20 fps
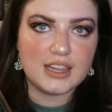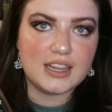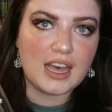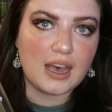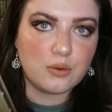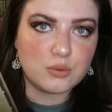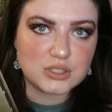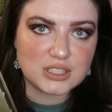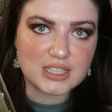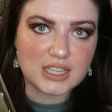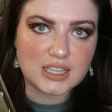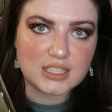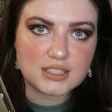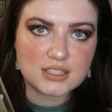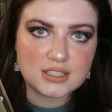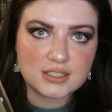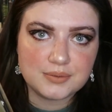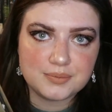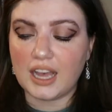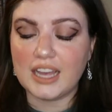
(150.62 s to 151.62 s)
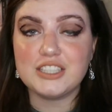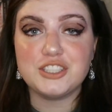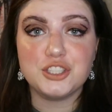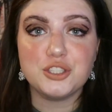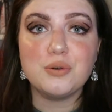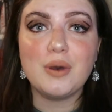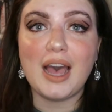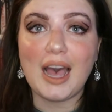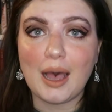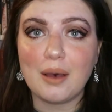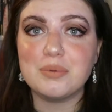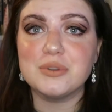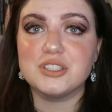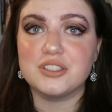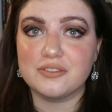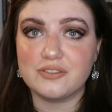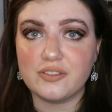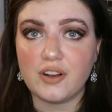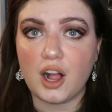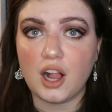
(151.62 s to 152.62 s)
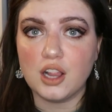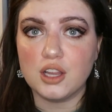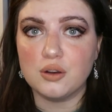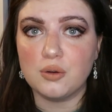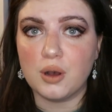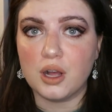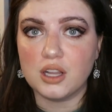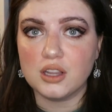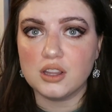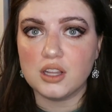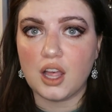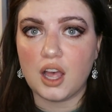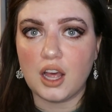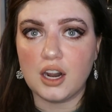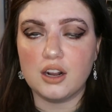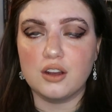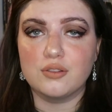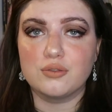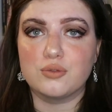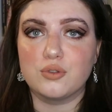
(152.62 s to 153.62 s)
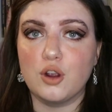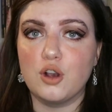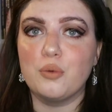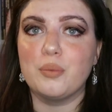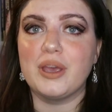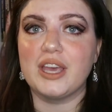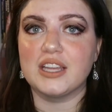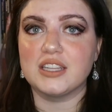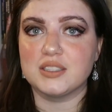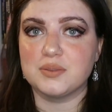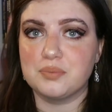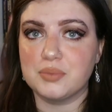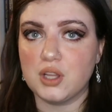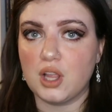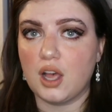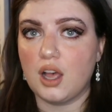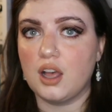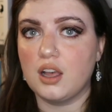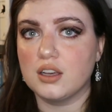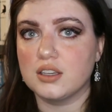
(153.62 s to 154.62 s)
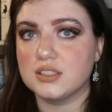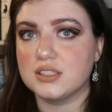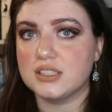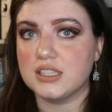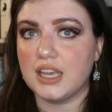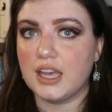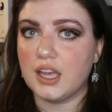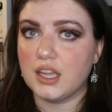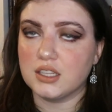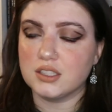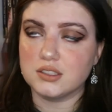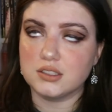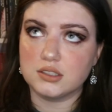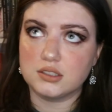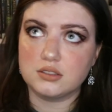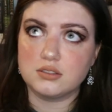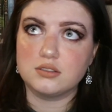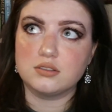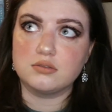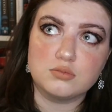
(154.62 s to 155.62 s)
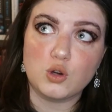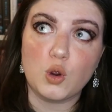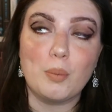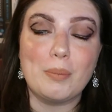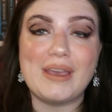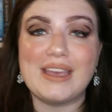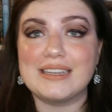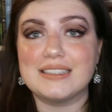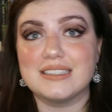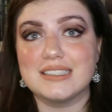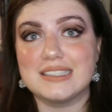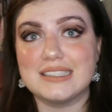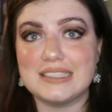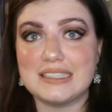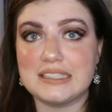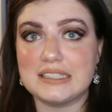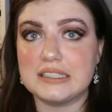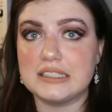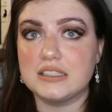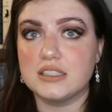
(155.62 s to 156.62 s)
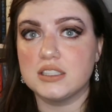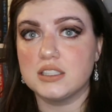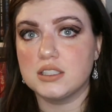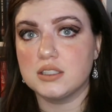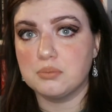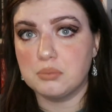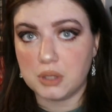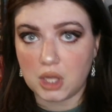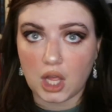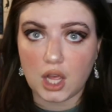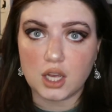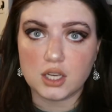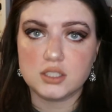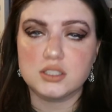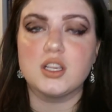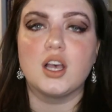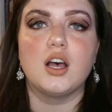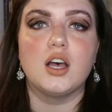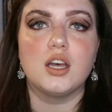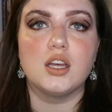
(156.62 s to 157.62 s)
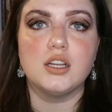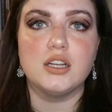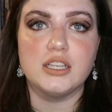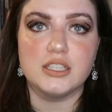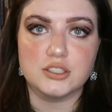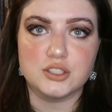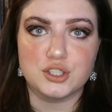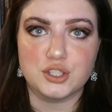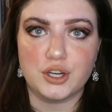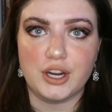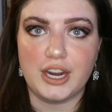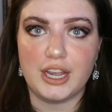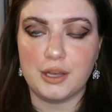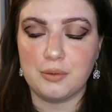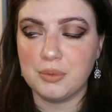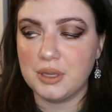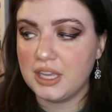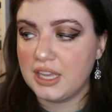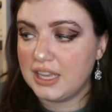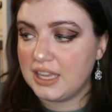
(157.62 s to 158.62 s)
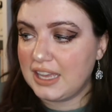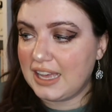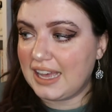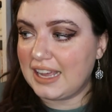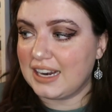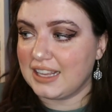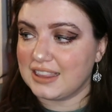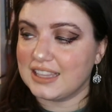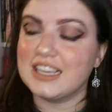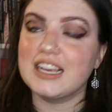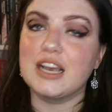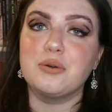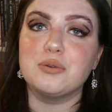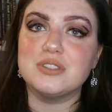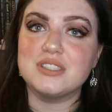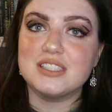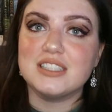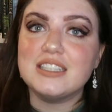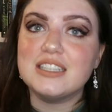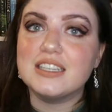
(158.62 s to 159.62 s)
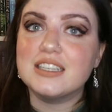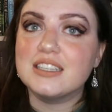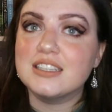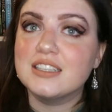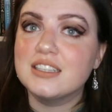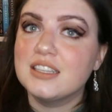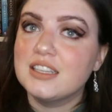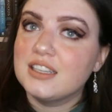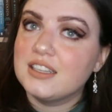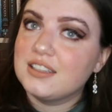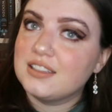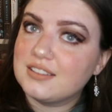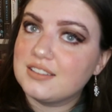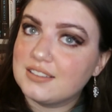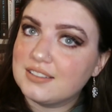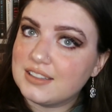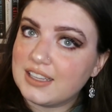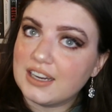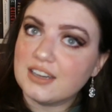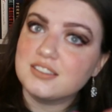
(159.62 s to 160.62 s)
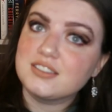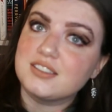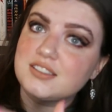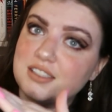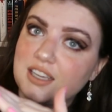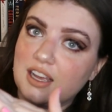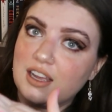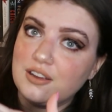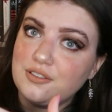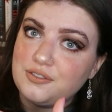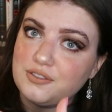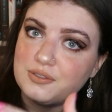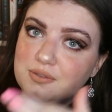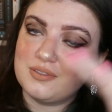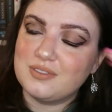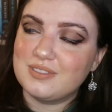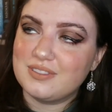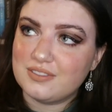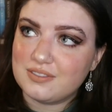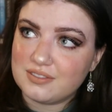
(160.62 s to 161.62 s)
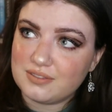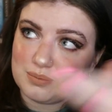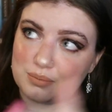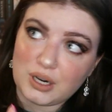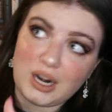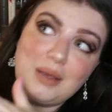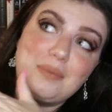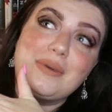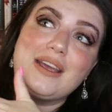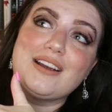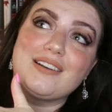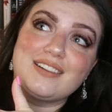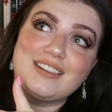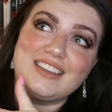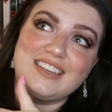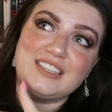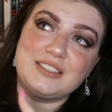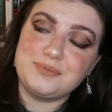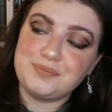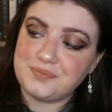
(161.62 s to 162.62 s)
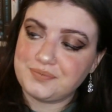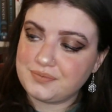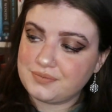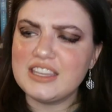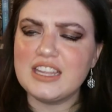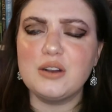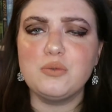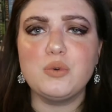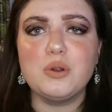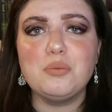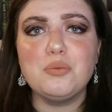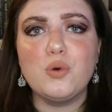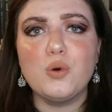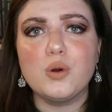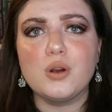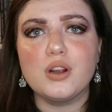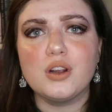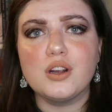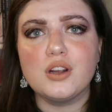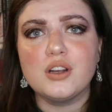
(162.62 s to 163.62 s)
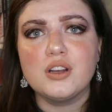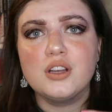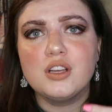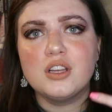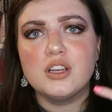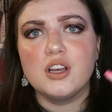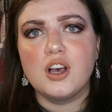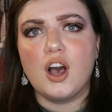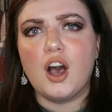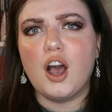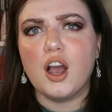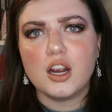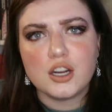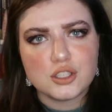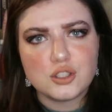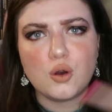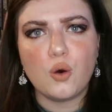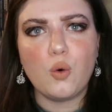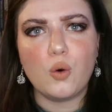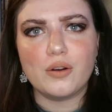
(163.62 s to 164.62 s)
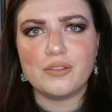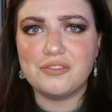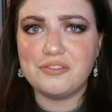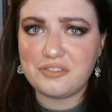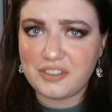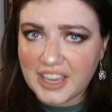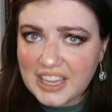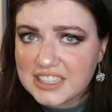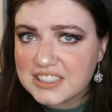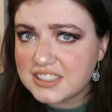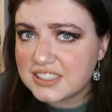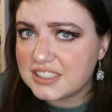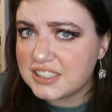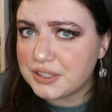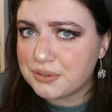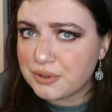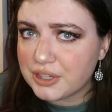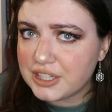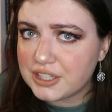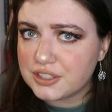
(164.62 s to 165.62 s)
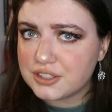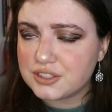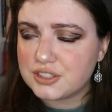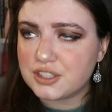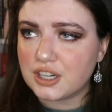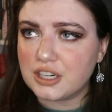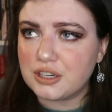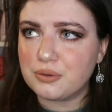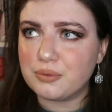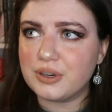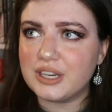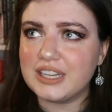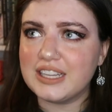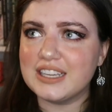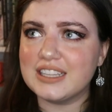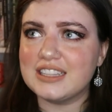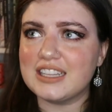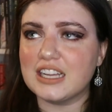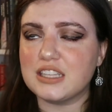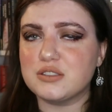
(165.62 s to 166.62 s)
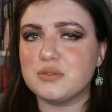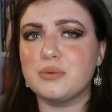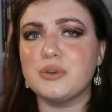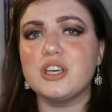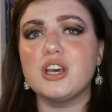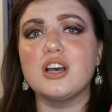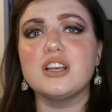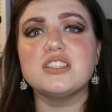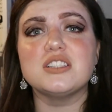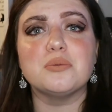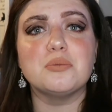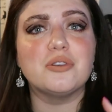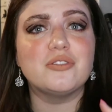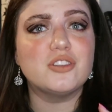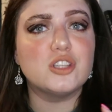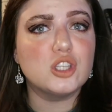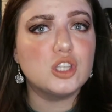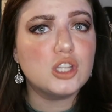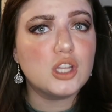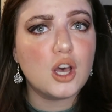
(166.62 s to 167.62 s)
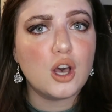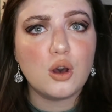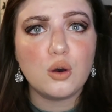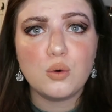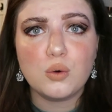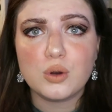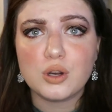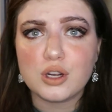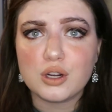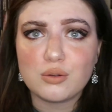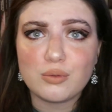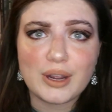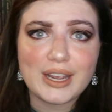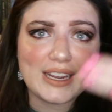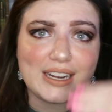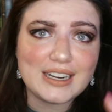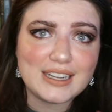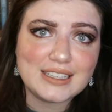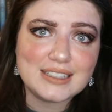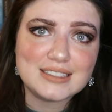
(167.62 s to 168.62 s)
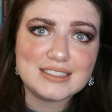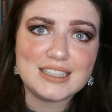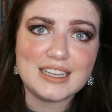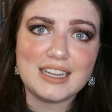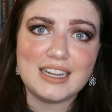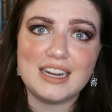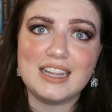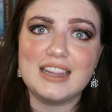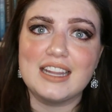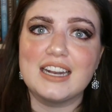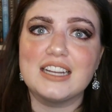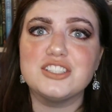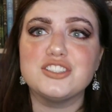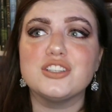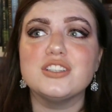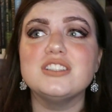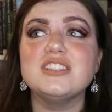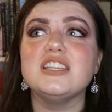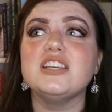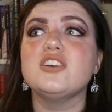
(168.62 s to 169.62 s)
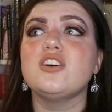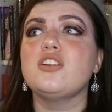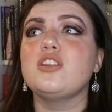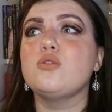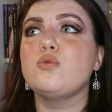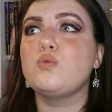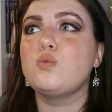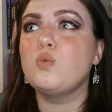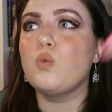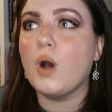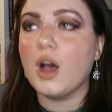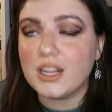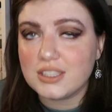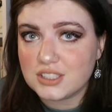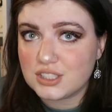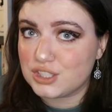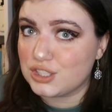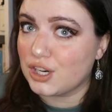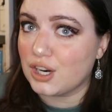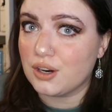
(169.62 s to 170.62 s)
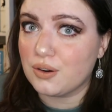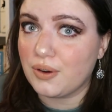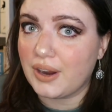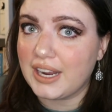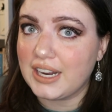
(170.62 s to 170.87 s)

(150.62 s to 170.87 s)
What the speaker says: that was this. I do happen to follow a lot of romance blogs and romanticy blogs on Instagram, and I think I was seeing their stuff primarily. And then when more hardcore fantasy readers started reading it, that's when we got some of the lower ratings in, and then I started seeing all the 1-star